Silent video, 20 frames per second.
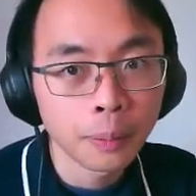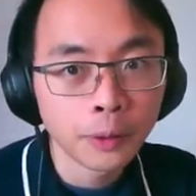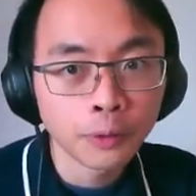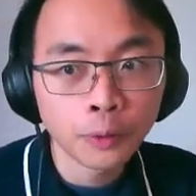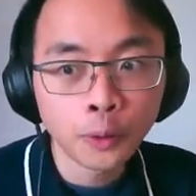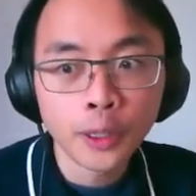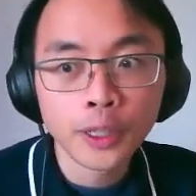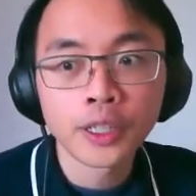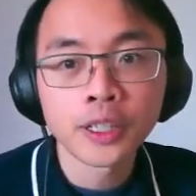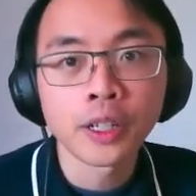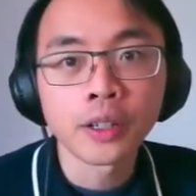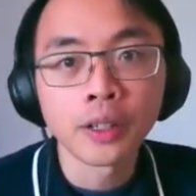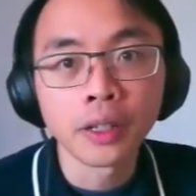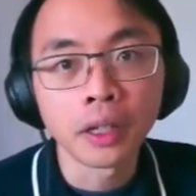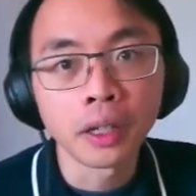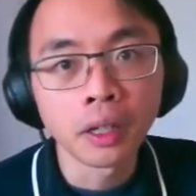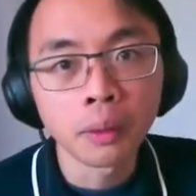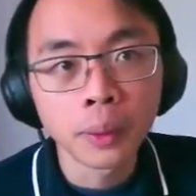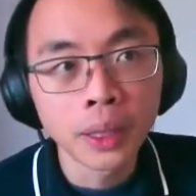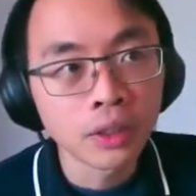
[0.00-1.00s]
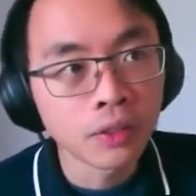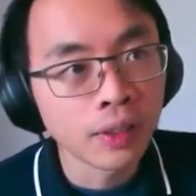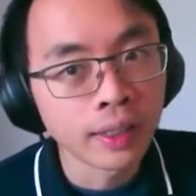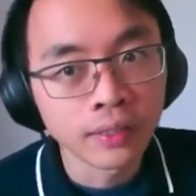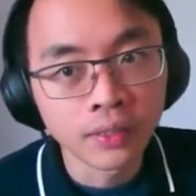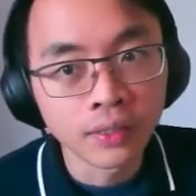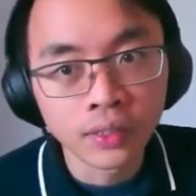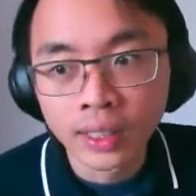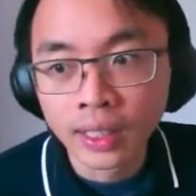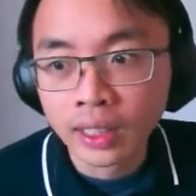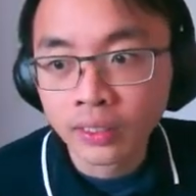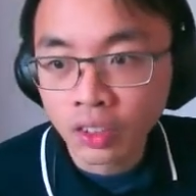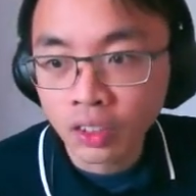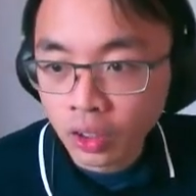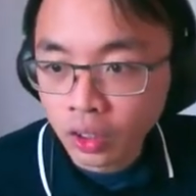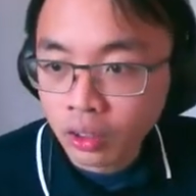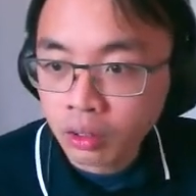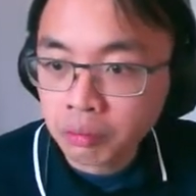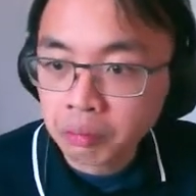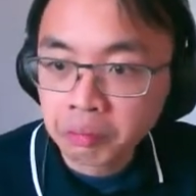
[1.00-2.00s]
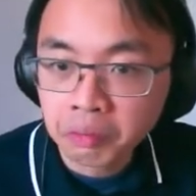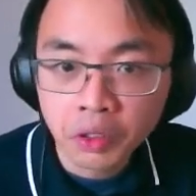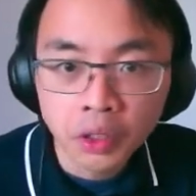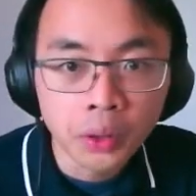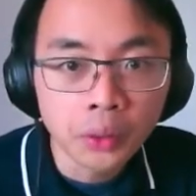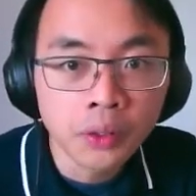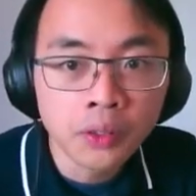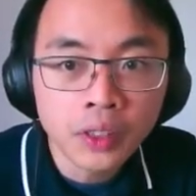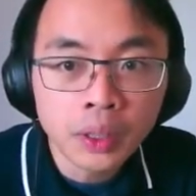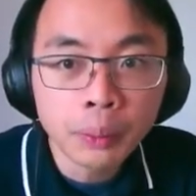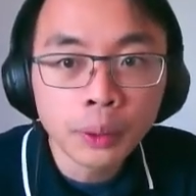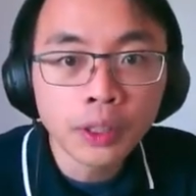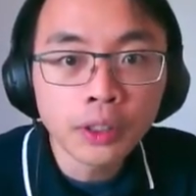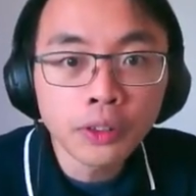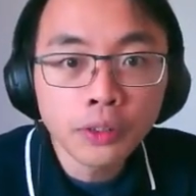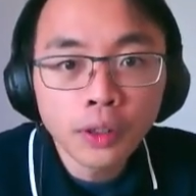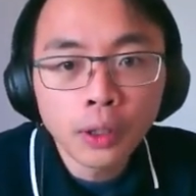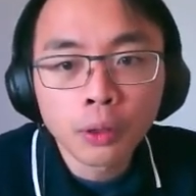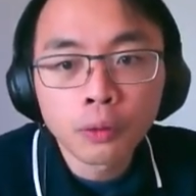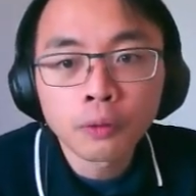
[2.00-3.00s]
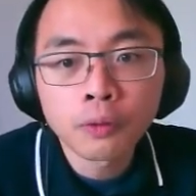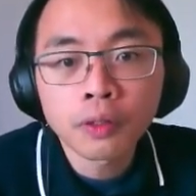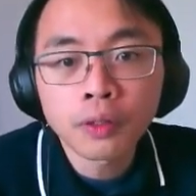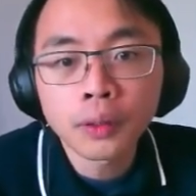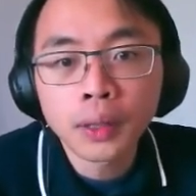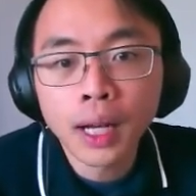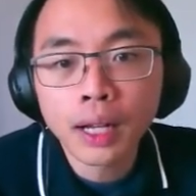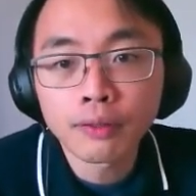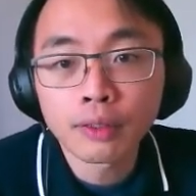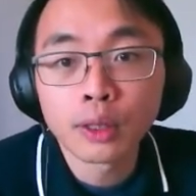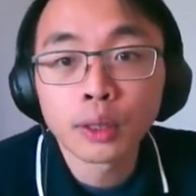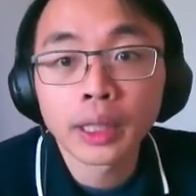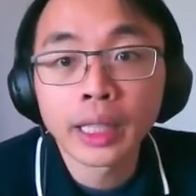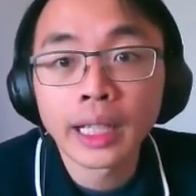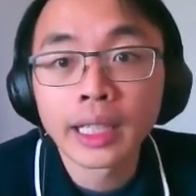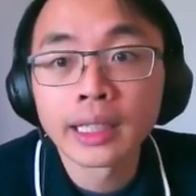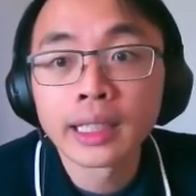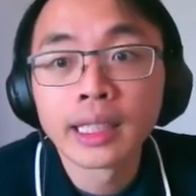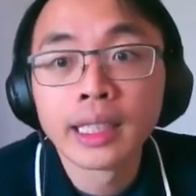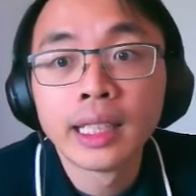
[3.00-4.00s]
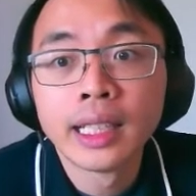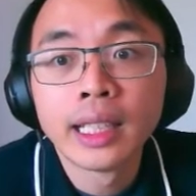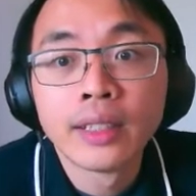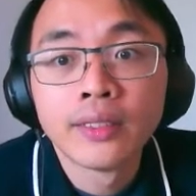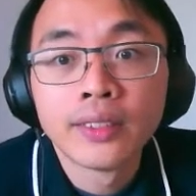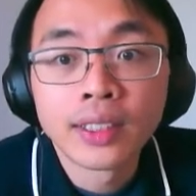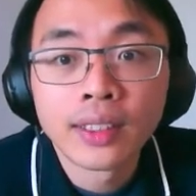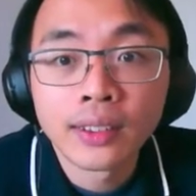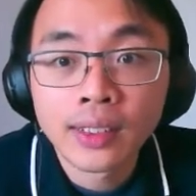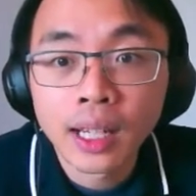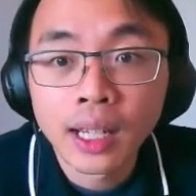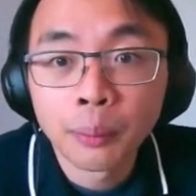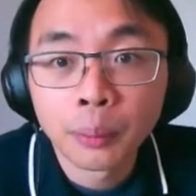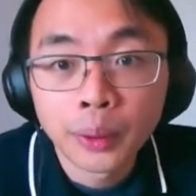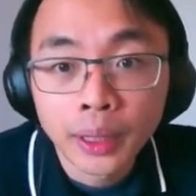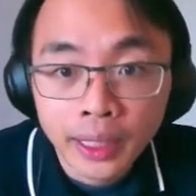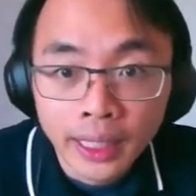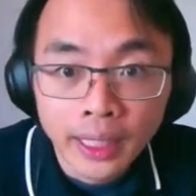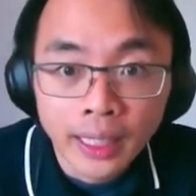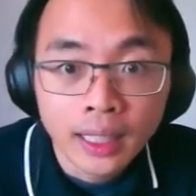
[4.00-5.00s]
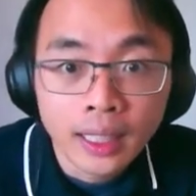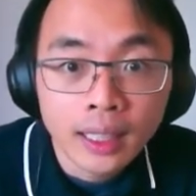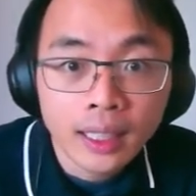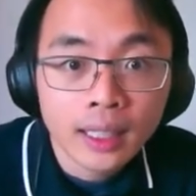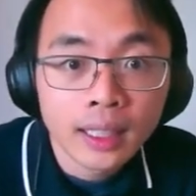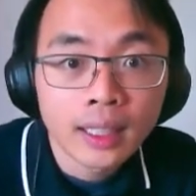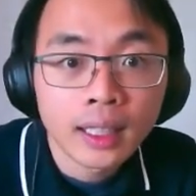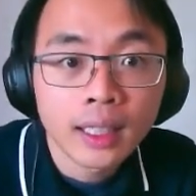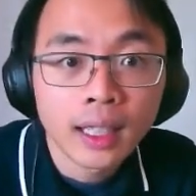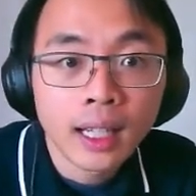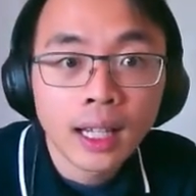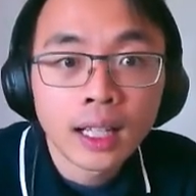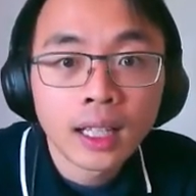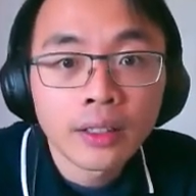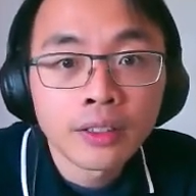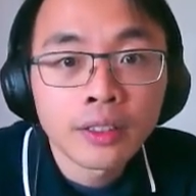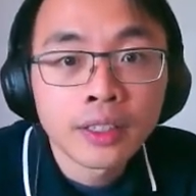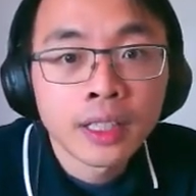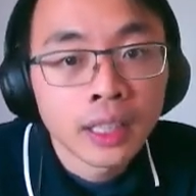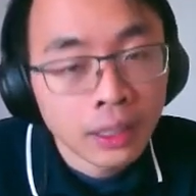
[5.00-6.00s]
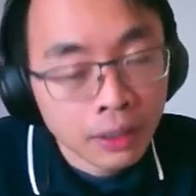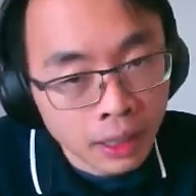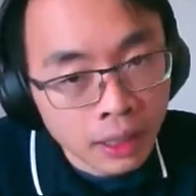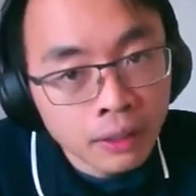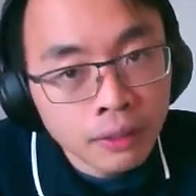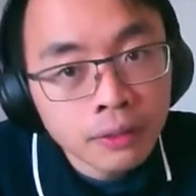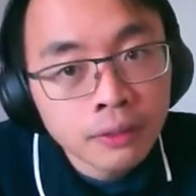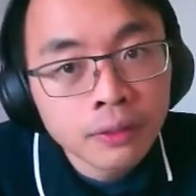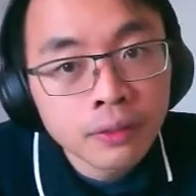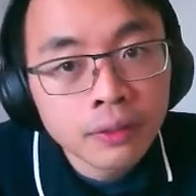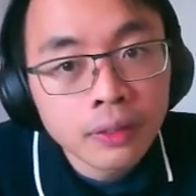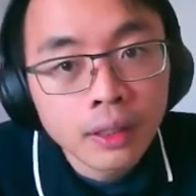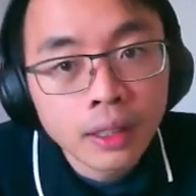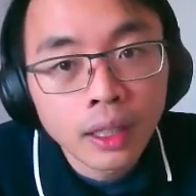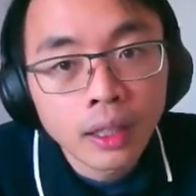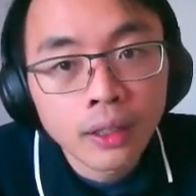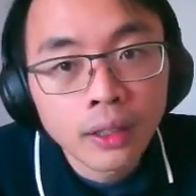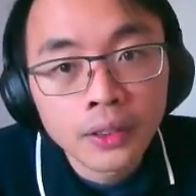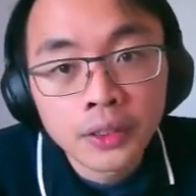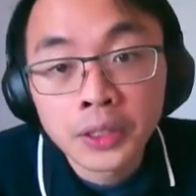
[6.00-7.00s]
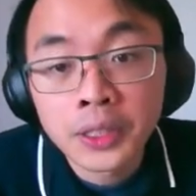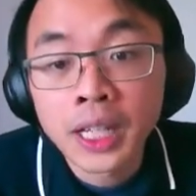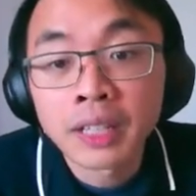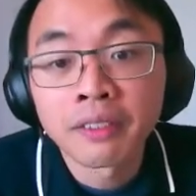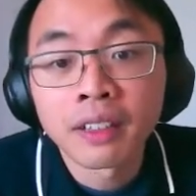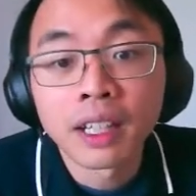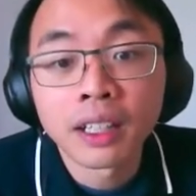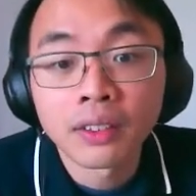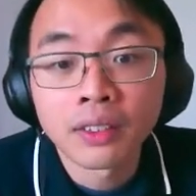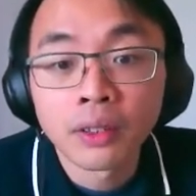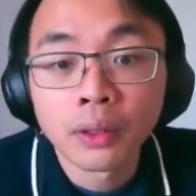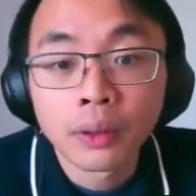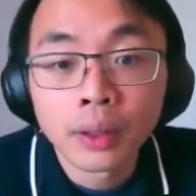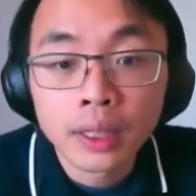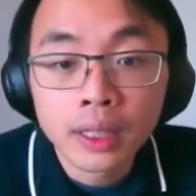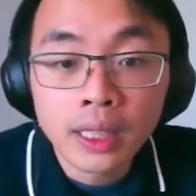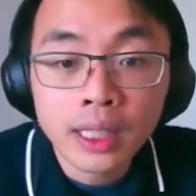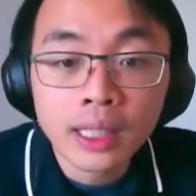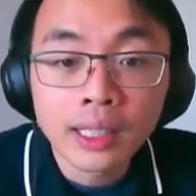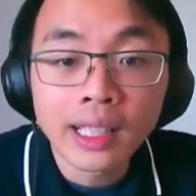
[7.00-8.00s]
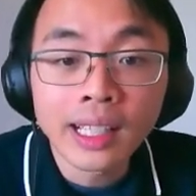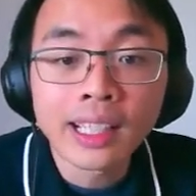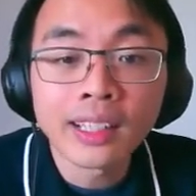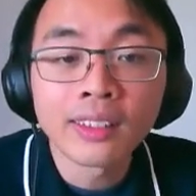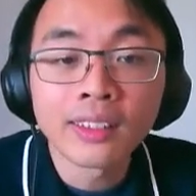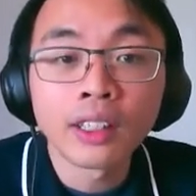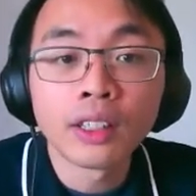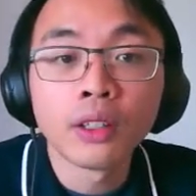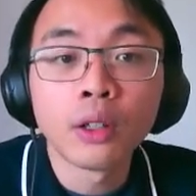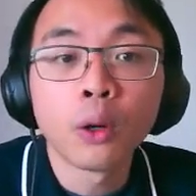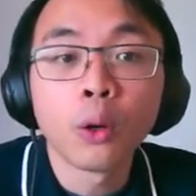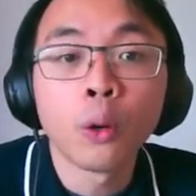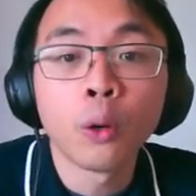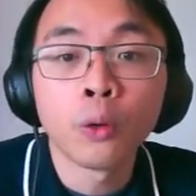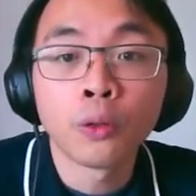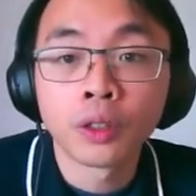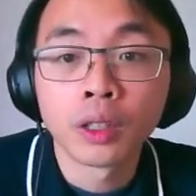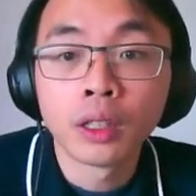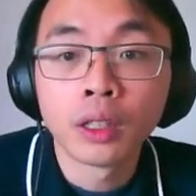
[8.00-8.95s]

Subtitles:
I show you, I'm interested in seeing if you can do something by yourself. So have a look at this example here. Elif Shafak, she is an author.